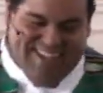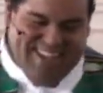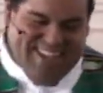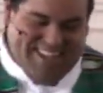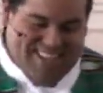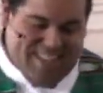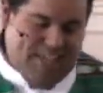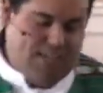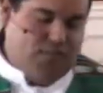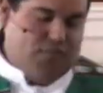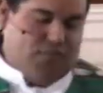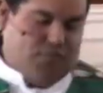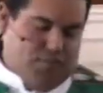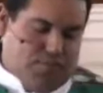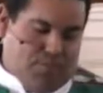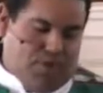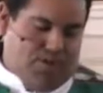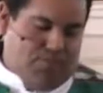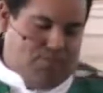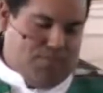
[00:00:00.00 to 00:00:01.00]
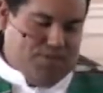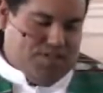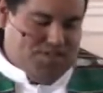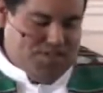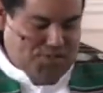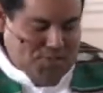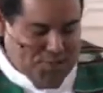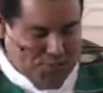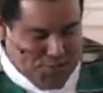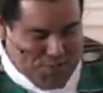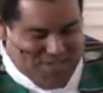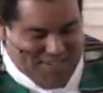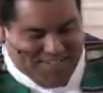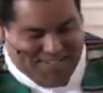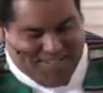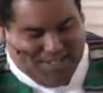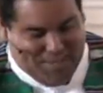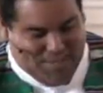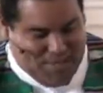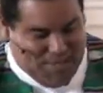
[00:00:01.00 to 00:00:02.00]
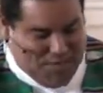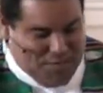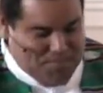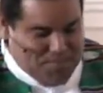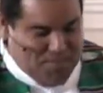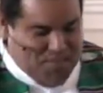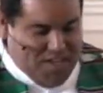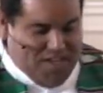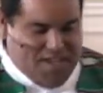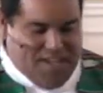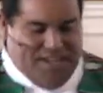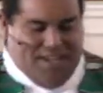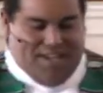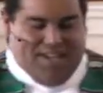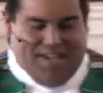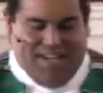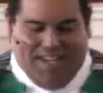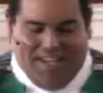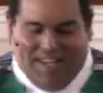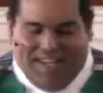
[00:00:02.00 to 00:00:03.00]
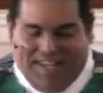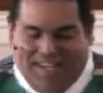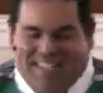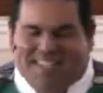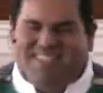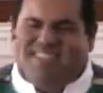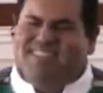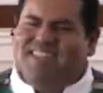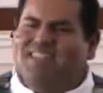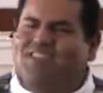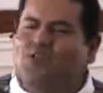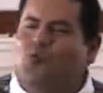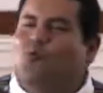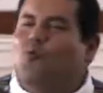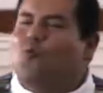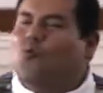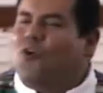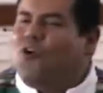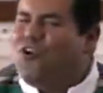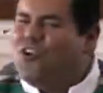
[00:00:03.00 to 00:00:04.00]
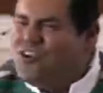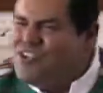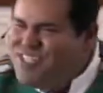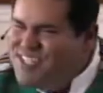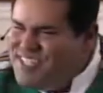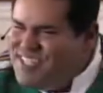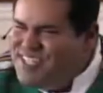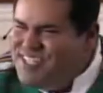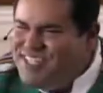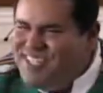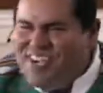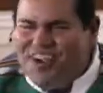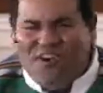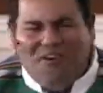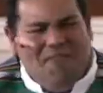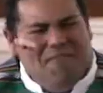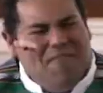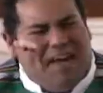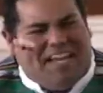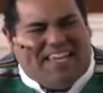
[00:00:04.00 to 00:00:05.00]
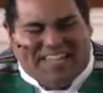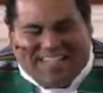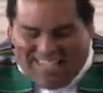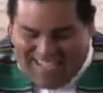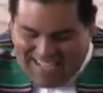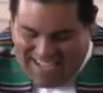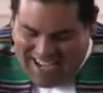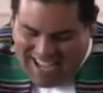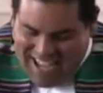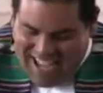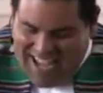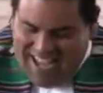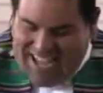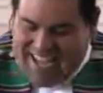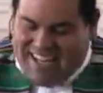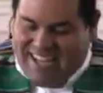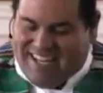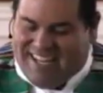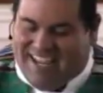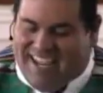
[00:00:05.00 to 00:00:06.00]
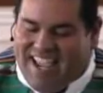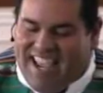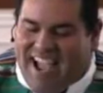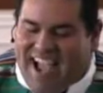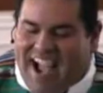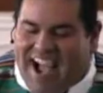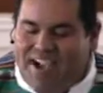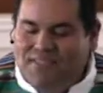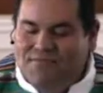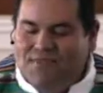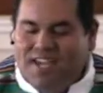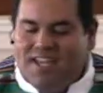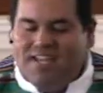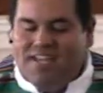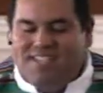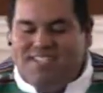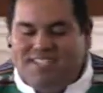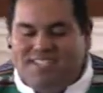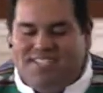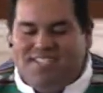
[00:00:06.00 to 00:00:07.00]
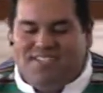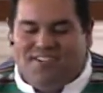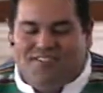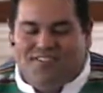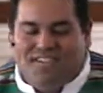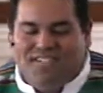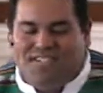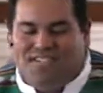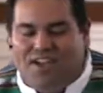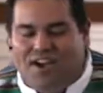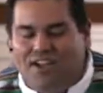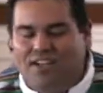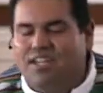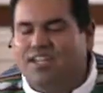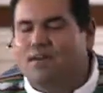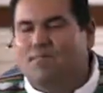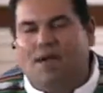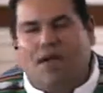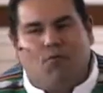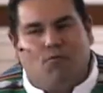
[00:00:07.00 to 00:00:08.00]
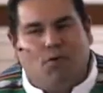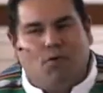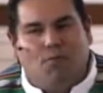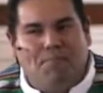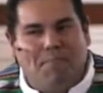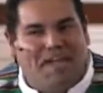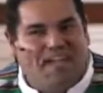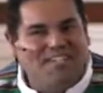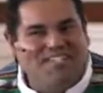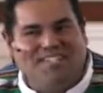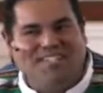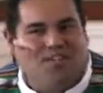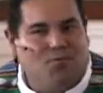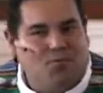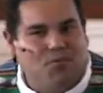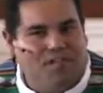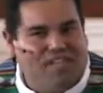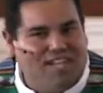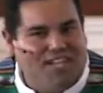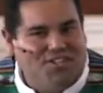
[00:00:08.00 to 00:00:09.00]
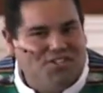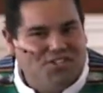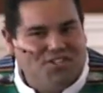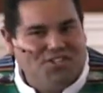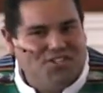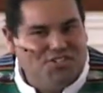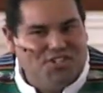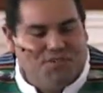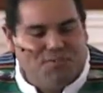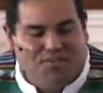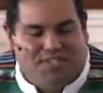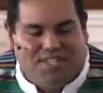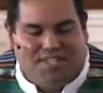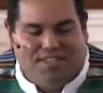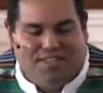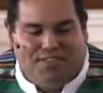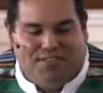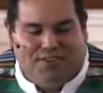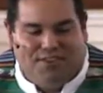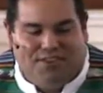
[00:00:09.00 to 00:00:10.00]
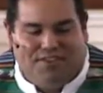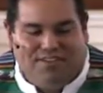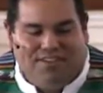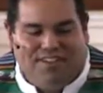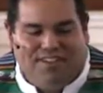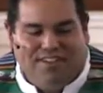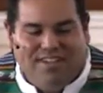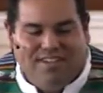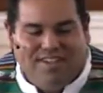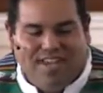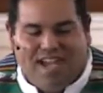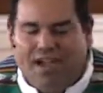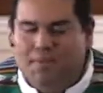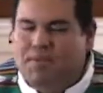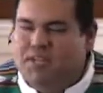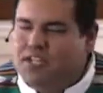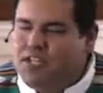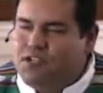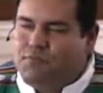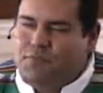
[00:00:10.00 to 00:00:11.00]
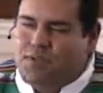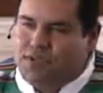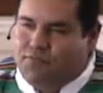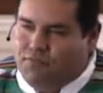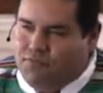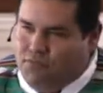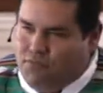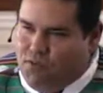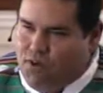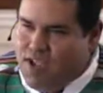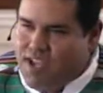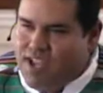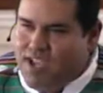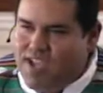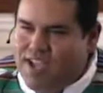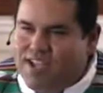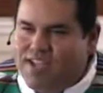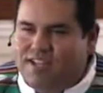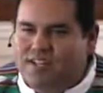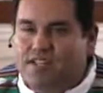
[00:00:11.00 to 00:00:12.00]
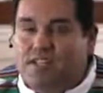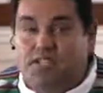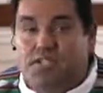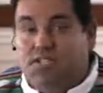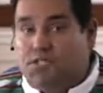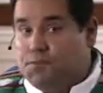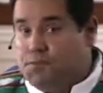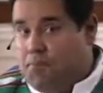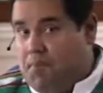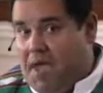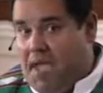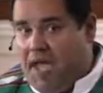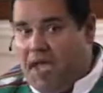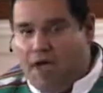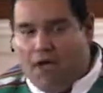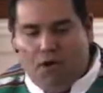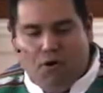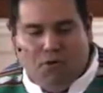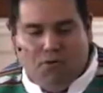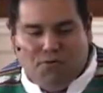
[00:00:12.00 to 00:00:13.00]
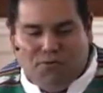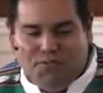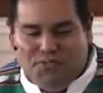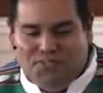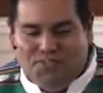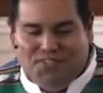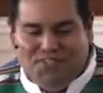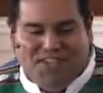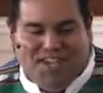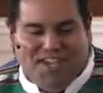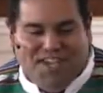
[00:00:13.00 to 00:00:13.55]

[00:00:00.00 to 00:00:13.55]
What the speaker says: Thank you for the brave ones who let me know. Isn't that the worst? Oh my God. I'm not necessarily talking about romantic relationships either. I mean, it could be a friend, a spouse,